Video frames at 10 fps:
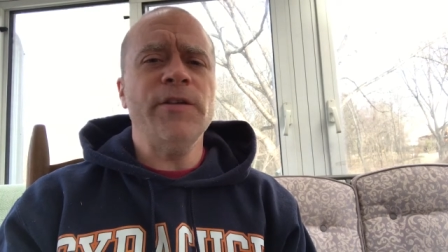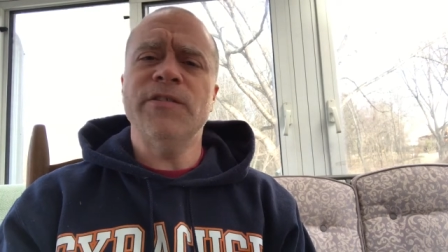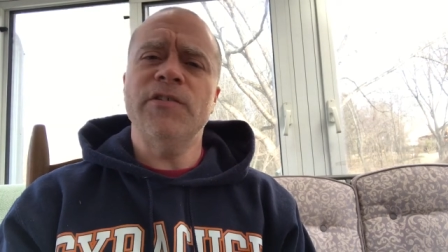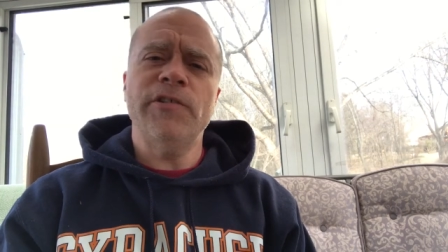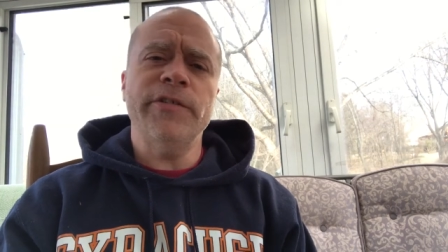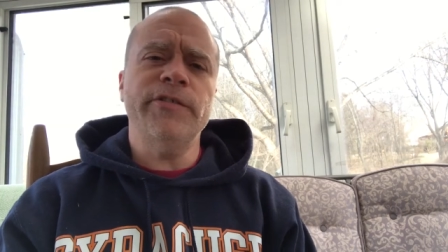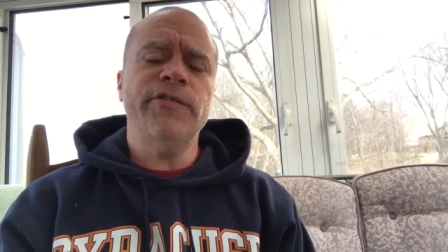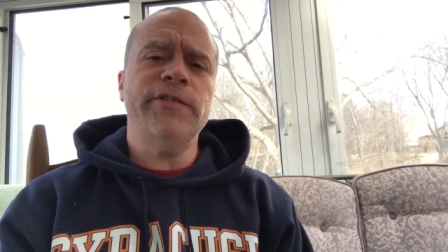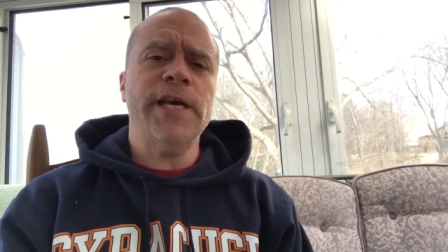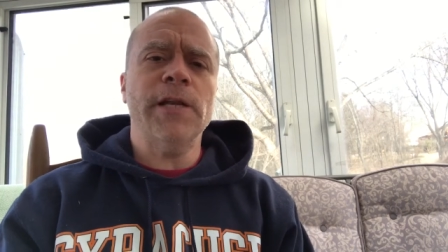Is it just a
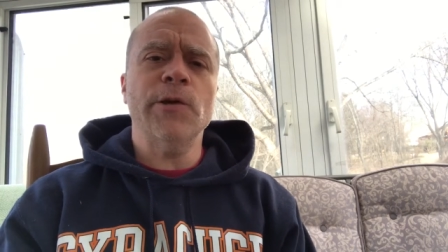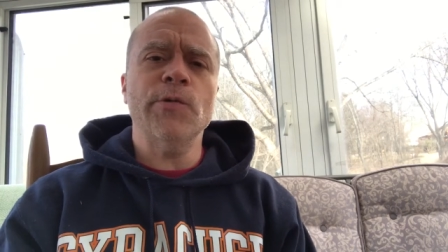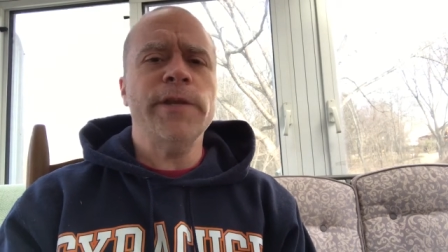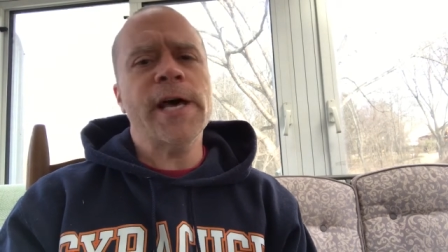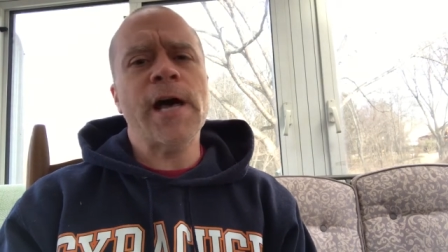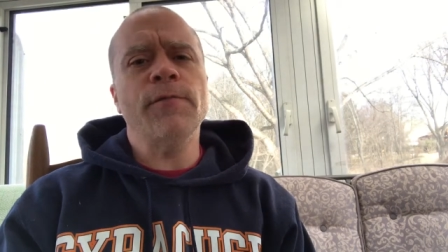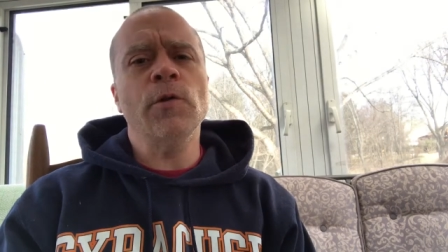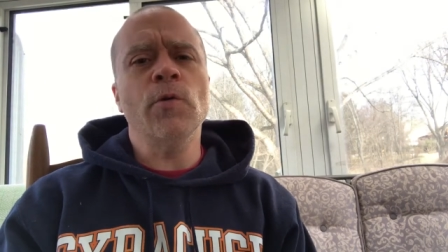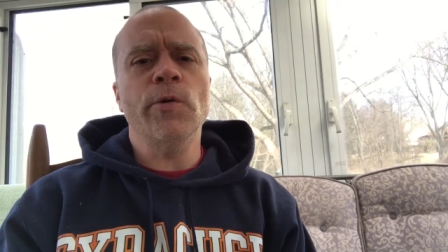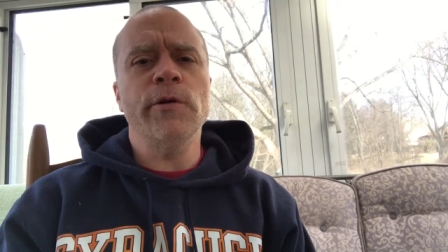standalone
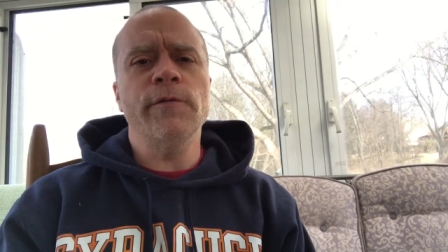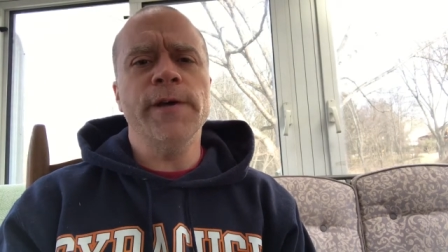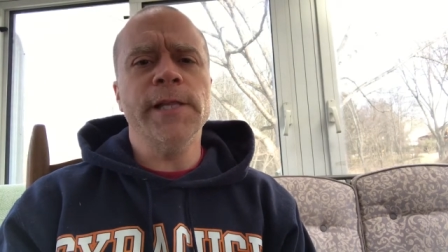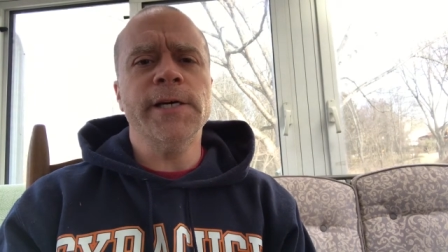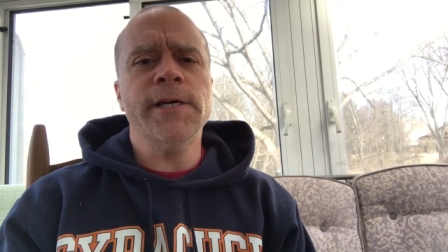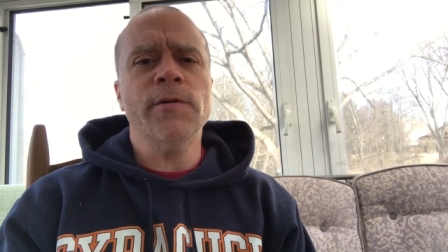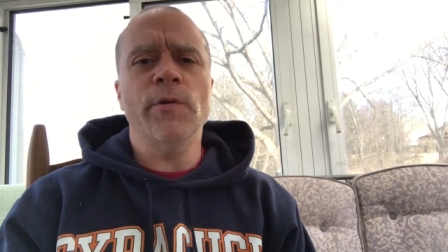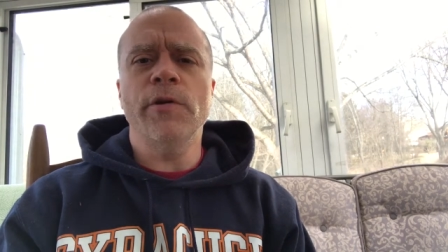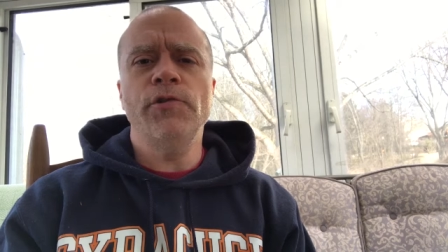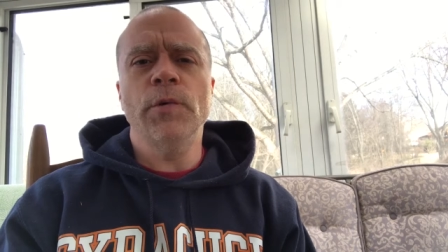novel or novella
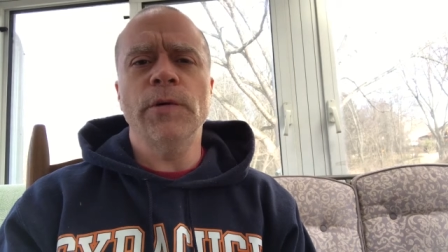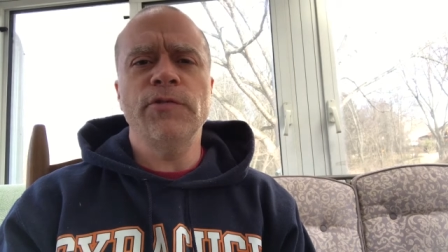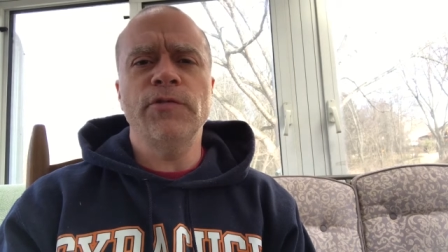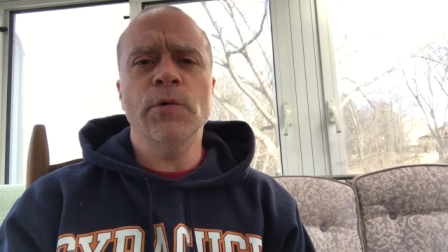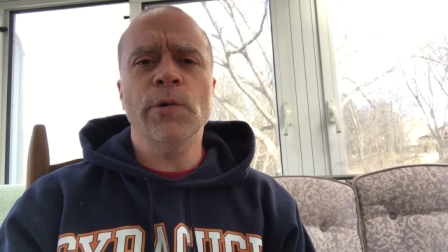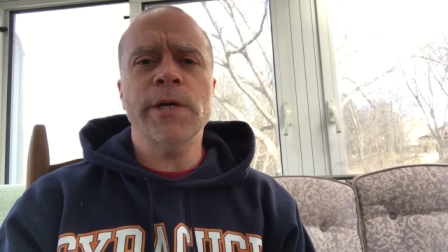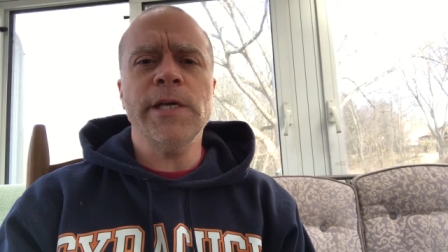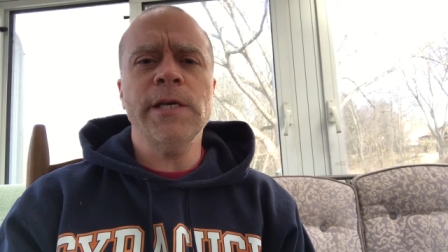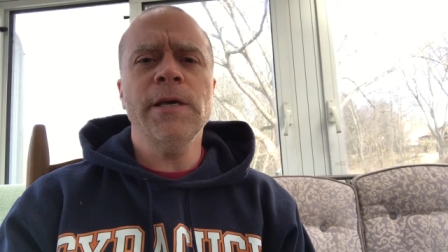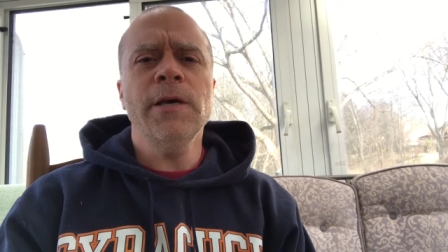or a short
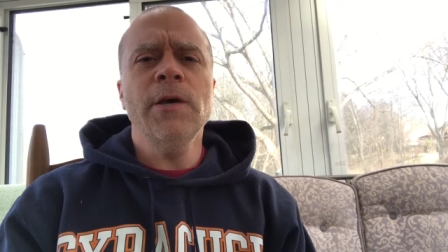story?